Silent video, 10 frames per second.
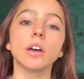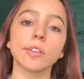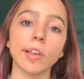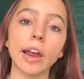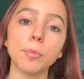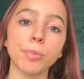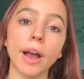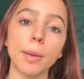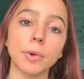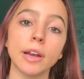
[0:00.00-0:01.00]
A second
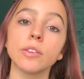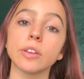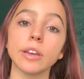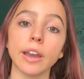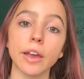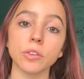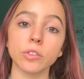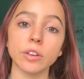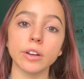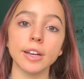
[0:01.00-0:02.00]
primer isn't
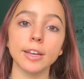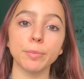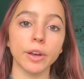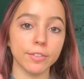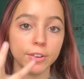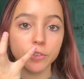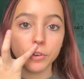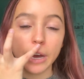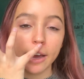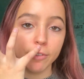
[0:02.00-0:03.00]
necessary, but if you do
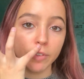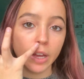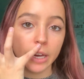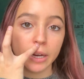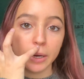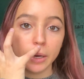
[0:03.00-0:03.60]
have like